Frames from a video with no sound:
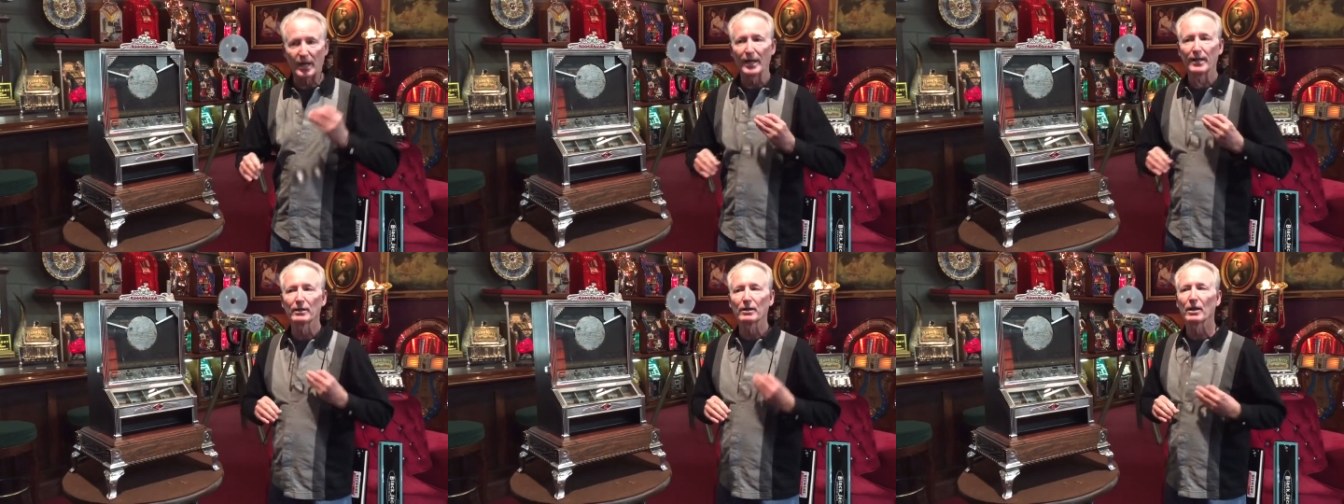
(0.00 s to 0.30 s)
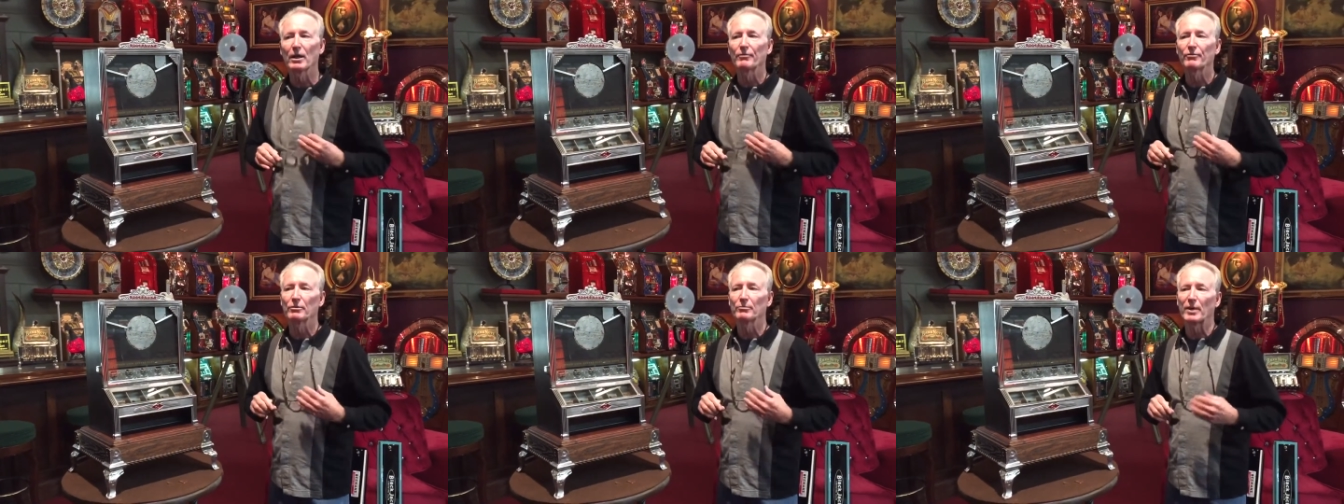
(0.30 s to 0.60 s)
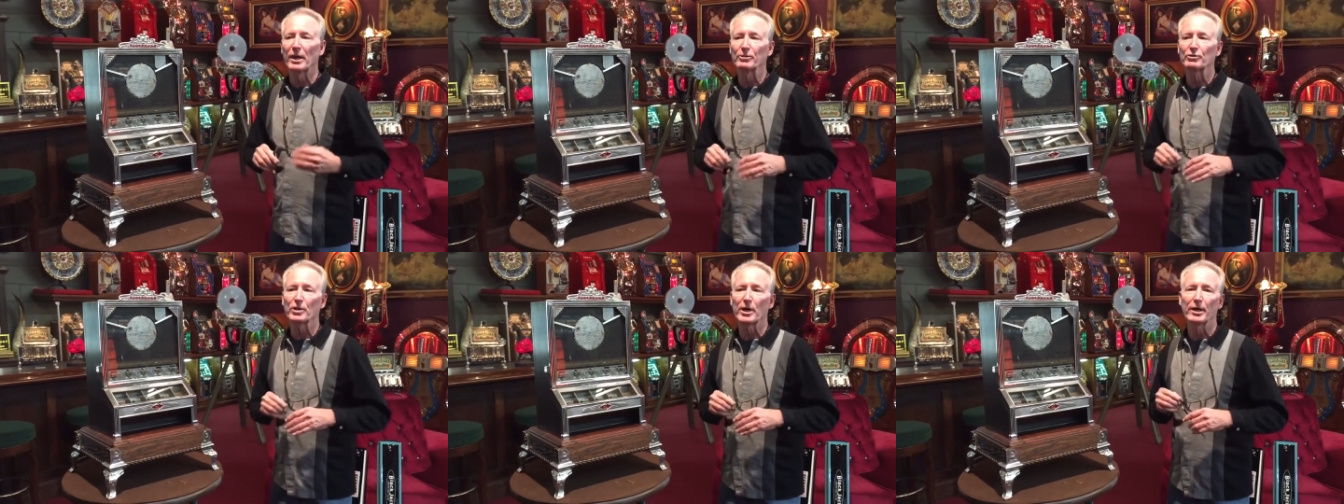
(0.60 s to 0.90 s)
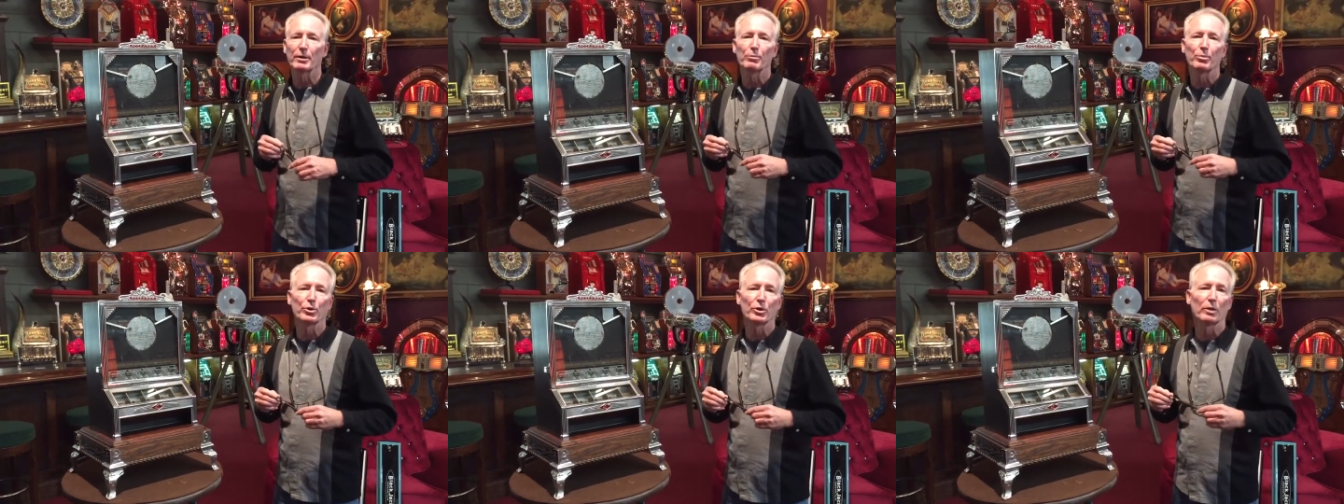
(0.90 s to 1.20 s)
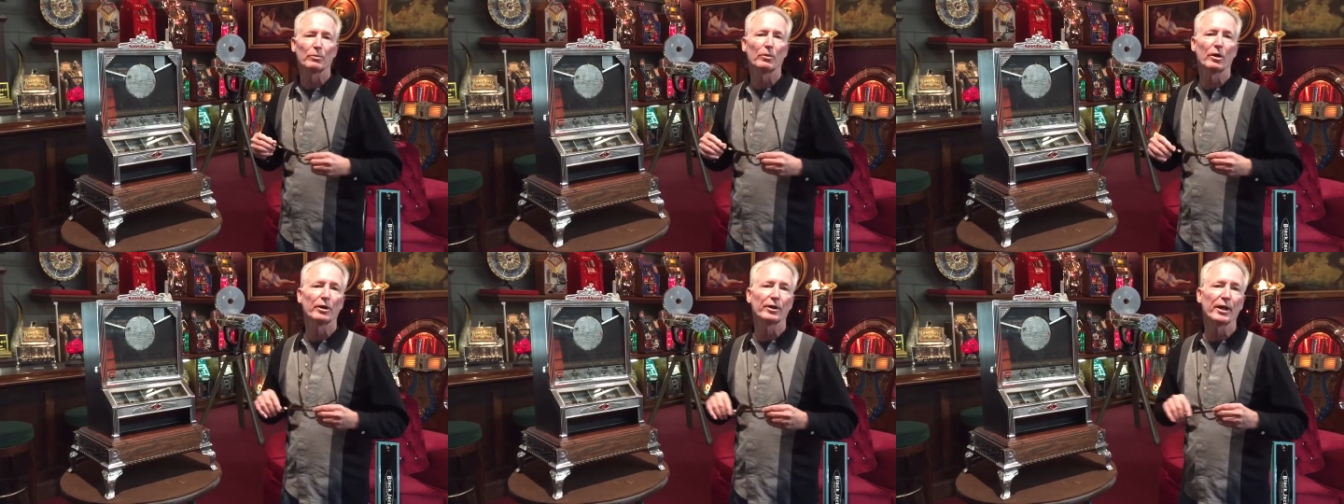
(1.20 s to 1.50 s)
I love them. I try to put
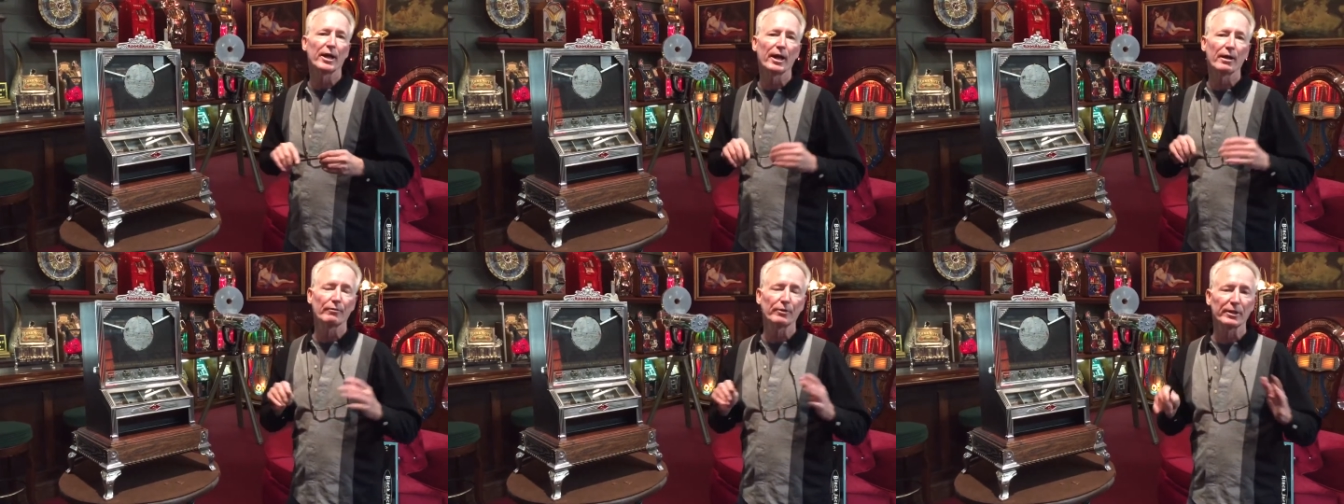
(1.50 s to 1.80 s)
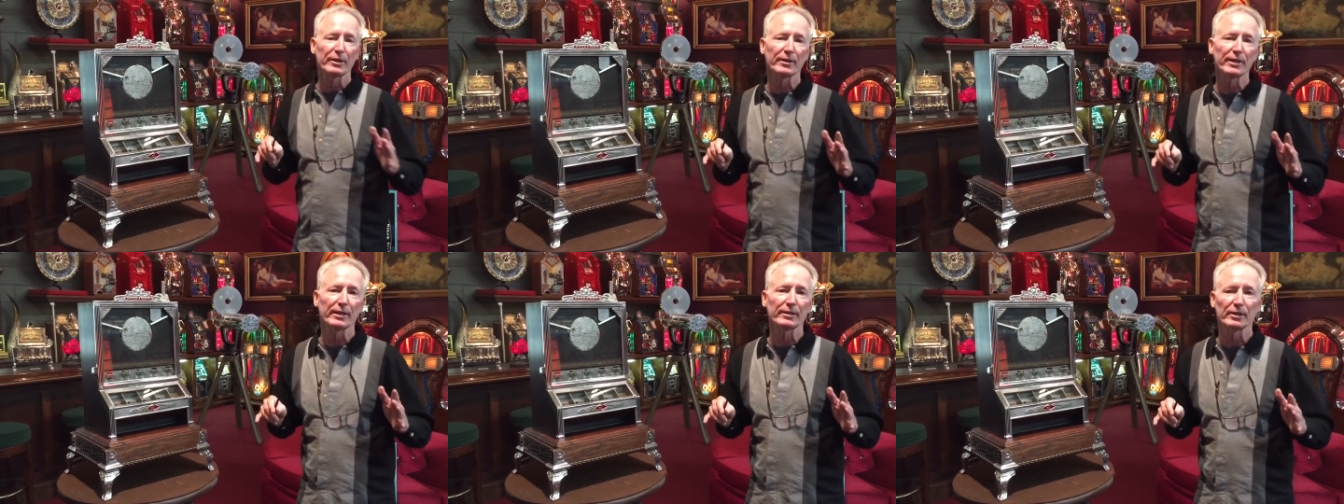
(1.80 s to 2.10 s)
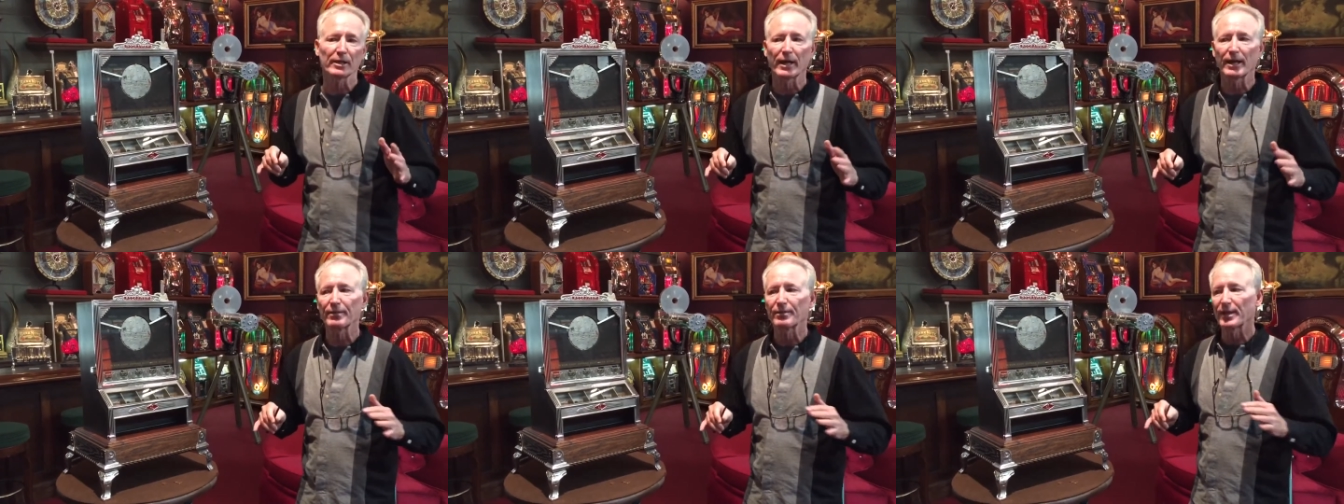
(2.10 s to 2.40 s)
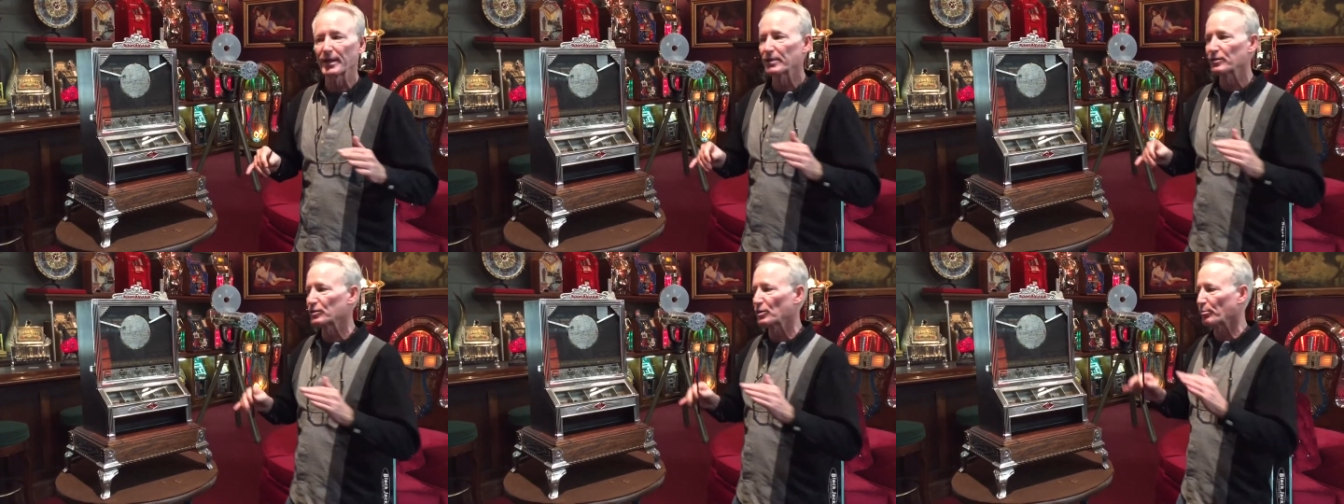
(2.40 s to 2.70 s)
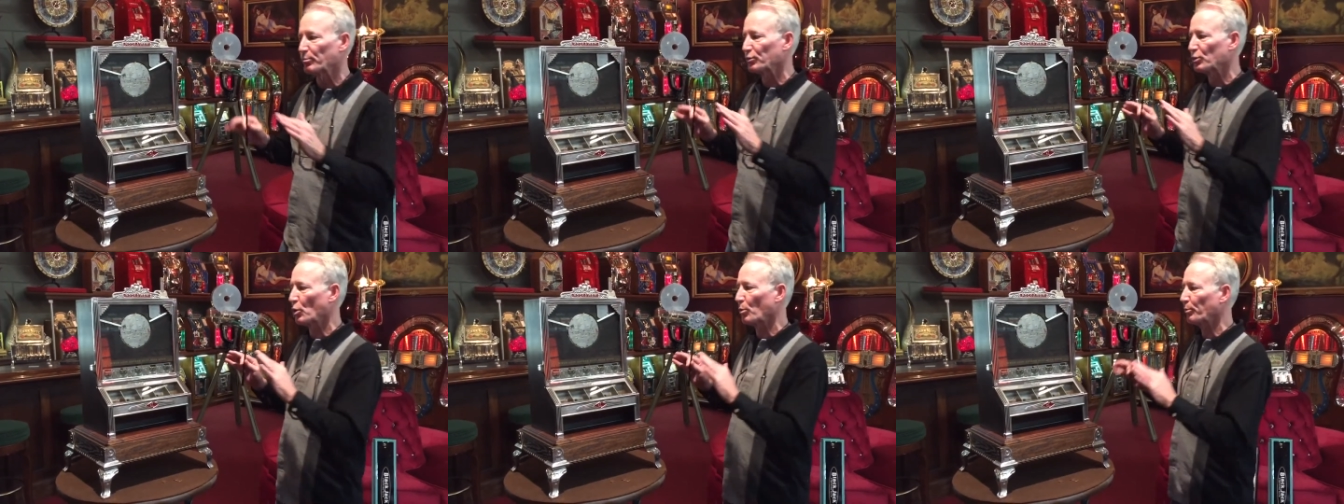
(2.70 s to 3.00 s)
them on everything that I think is
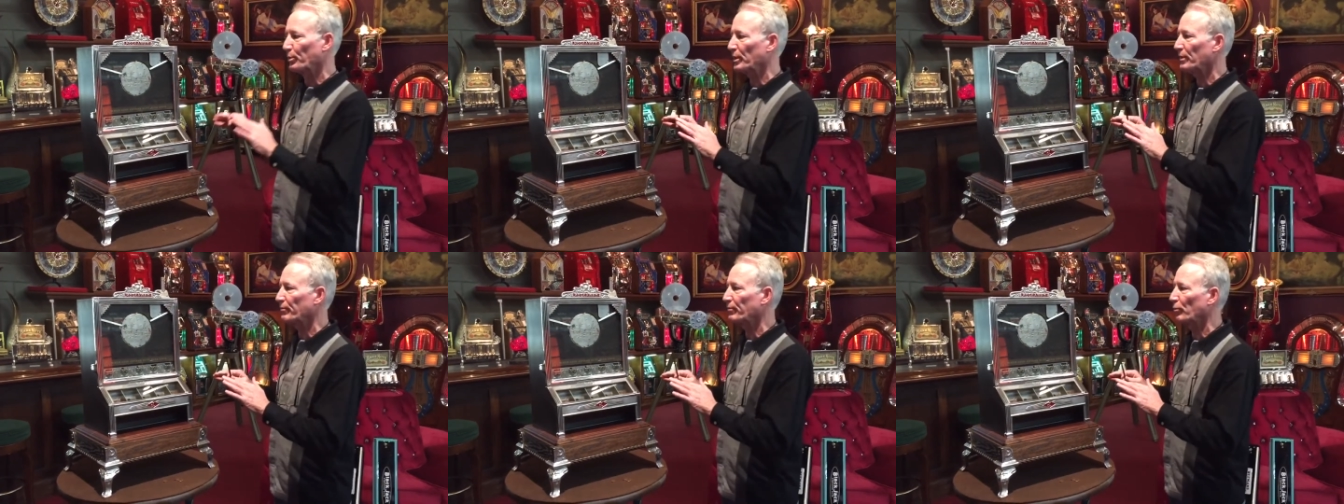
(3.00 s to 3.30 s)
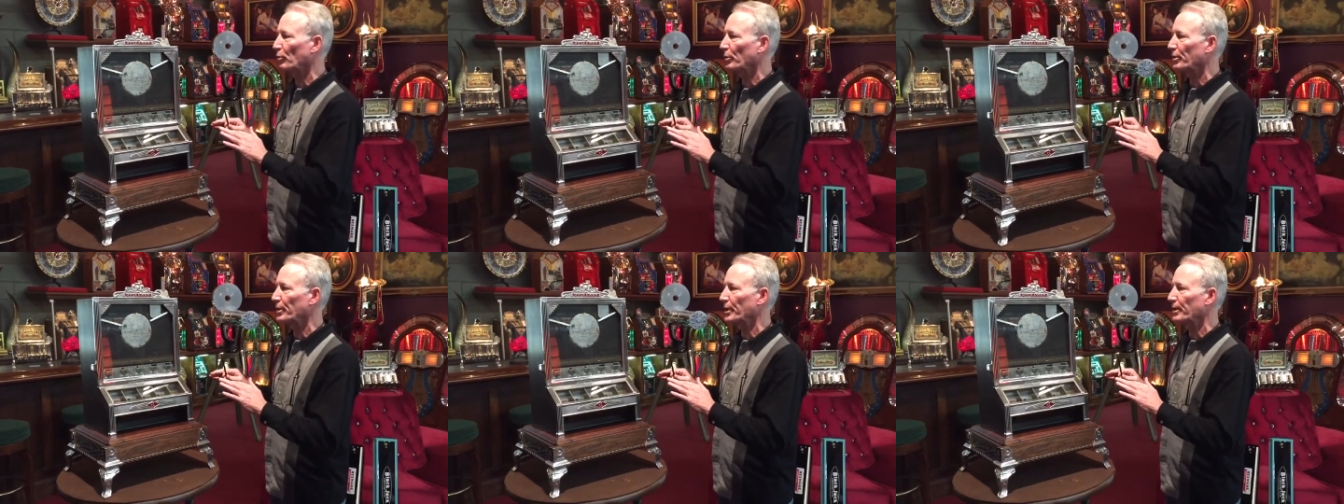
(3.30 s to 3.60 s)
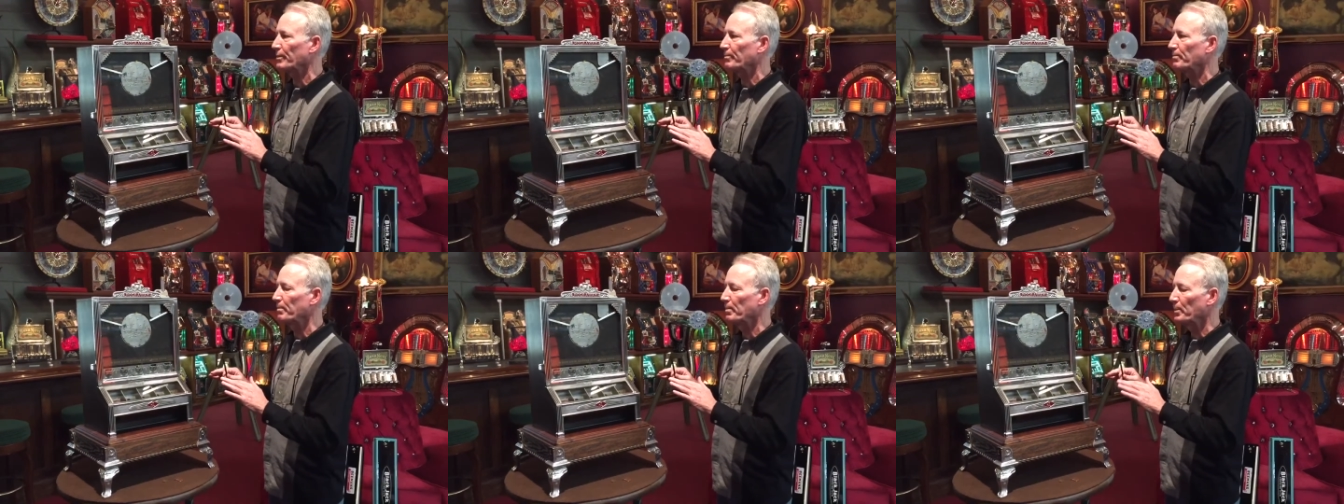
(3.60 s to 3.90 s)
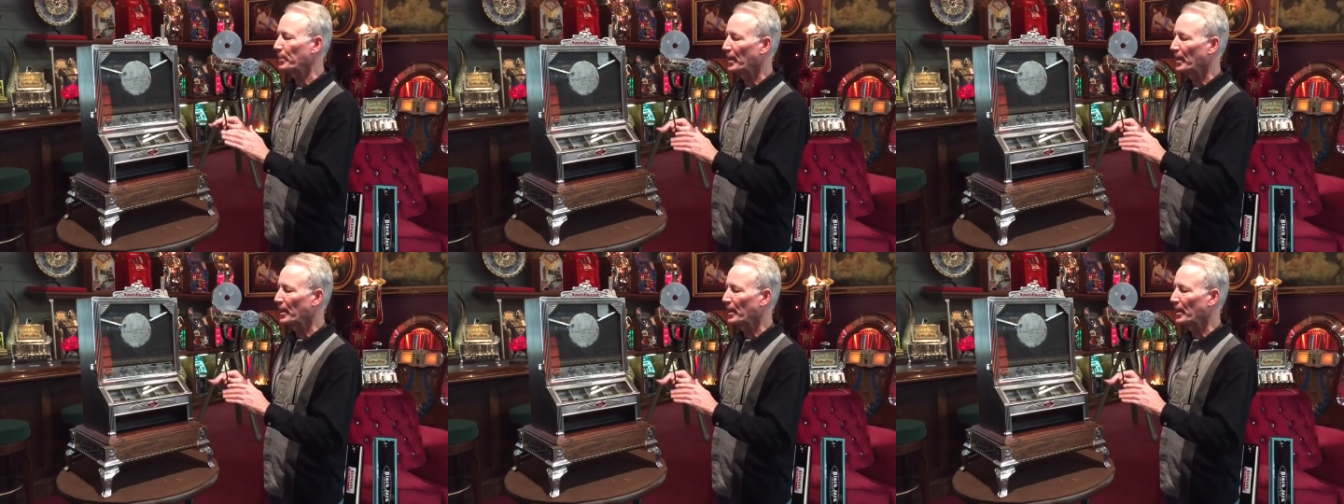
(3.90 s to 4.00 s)
appropriate for them.